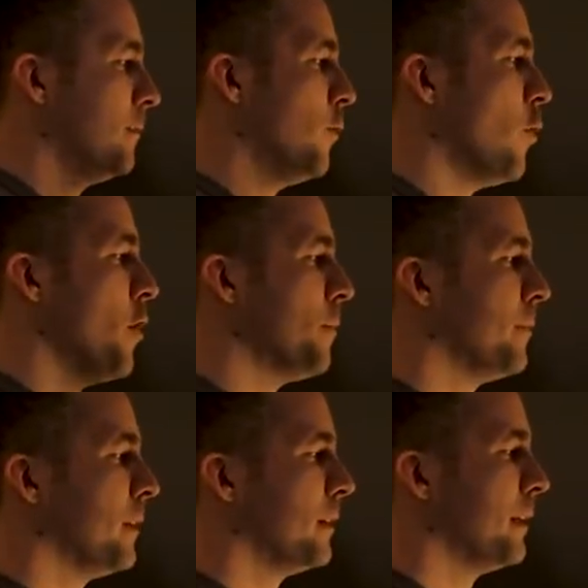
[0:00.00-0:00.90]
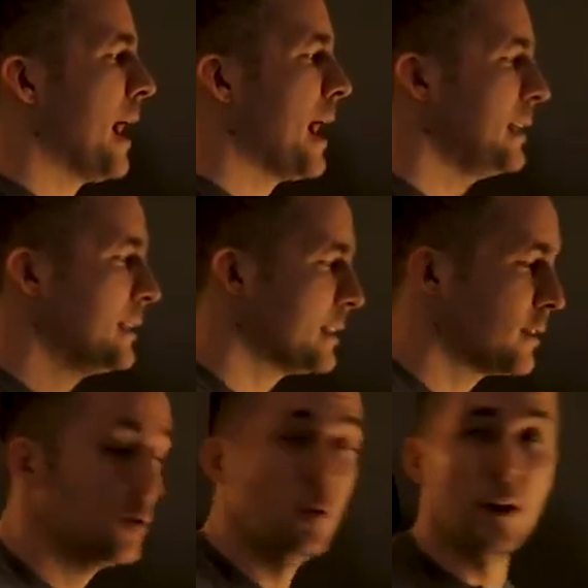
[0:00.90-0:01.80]
Warm, nice,
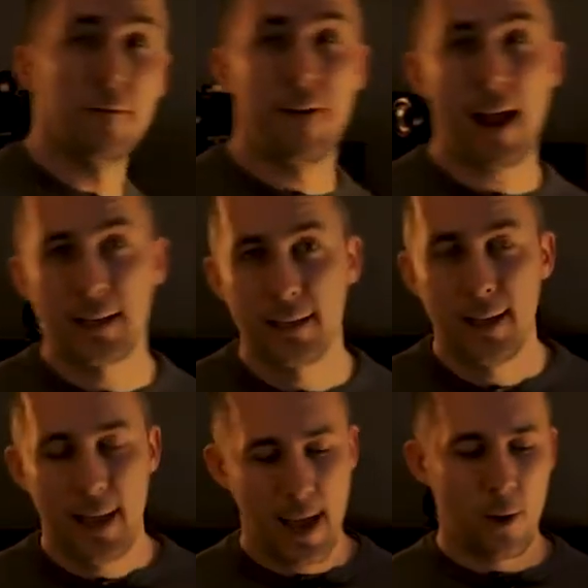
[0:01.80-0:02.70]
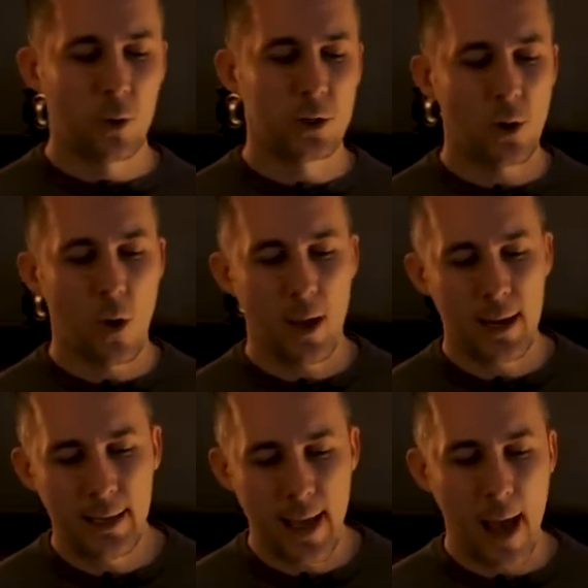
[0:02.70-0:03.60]
cool effect. And also
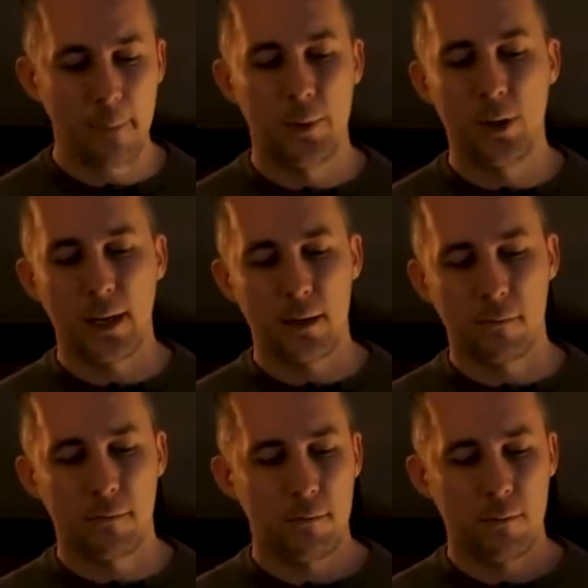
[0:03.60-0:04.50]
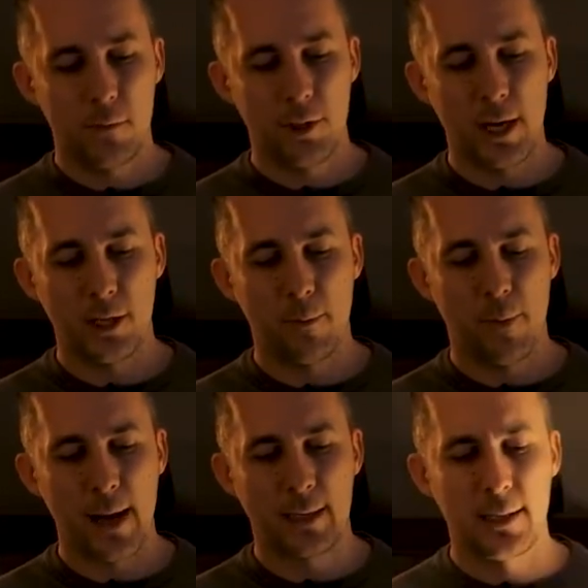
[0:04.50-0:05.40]
in the app you can change the
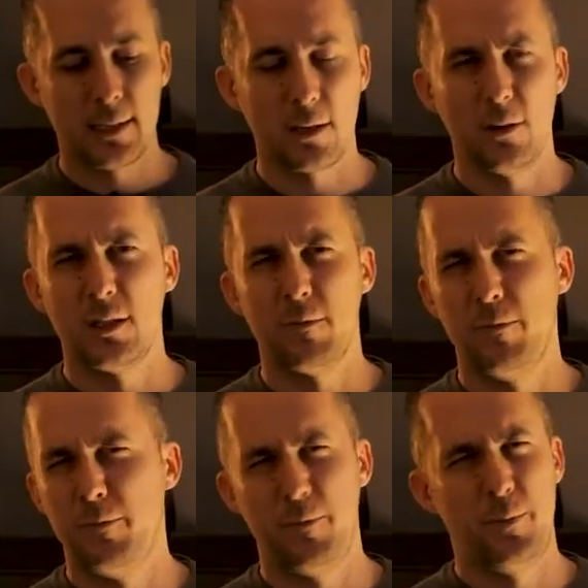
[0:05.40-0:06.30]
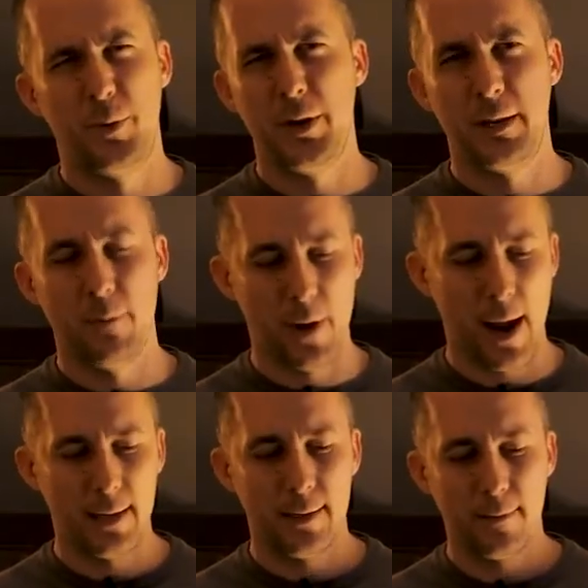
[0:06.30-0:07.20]
brightness, so it's pretty
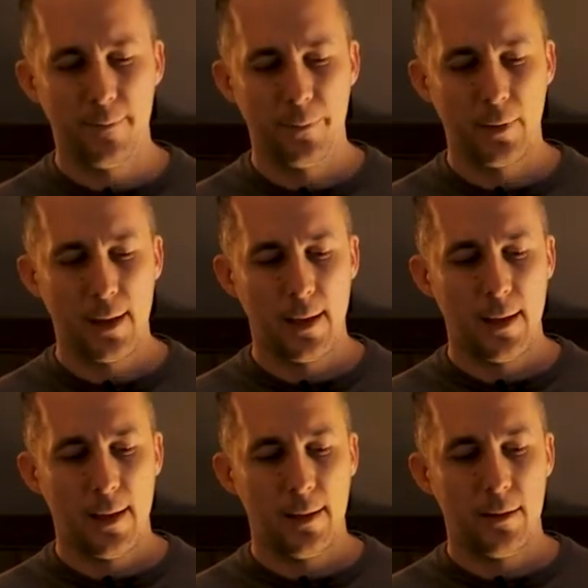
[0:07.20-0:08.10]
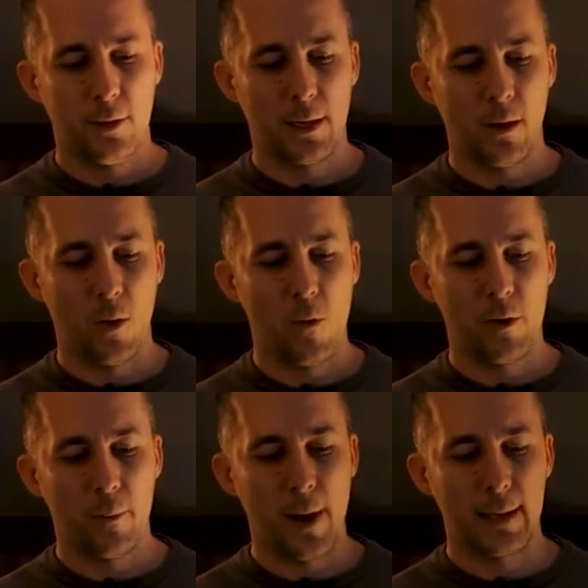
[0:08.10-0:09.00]
bright. You can lower
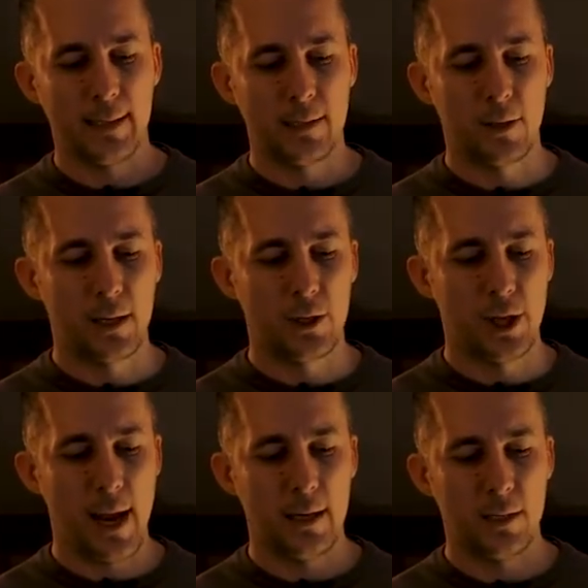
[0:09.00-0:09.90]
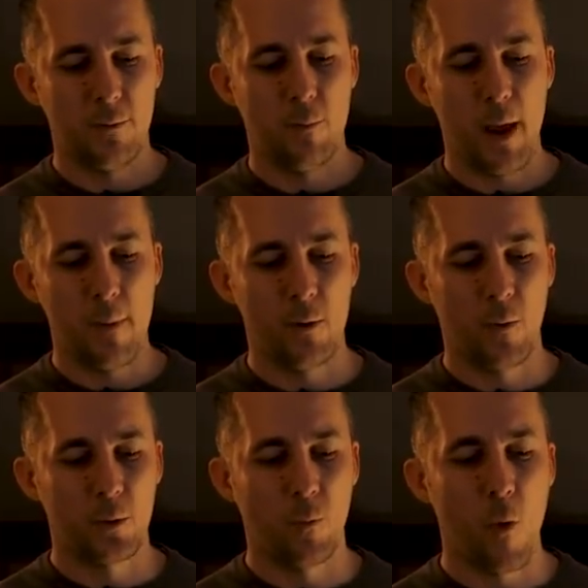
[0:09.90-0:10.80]
the brightness, you can change, maybe you
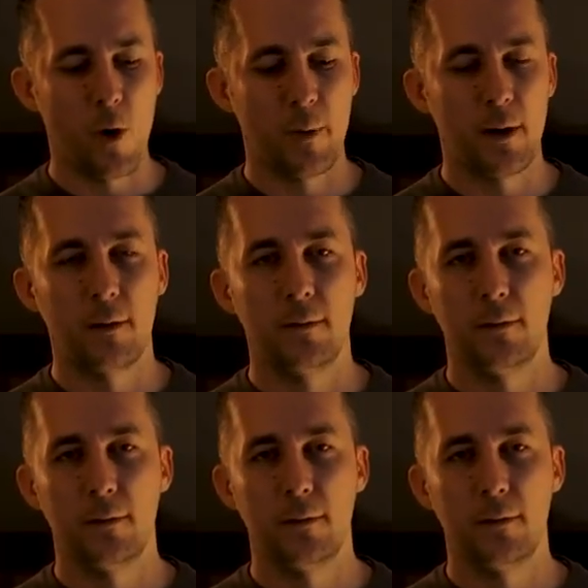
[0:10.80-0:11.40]
want warmer,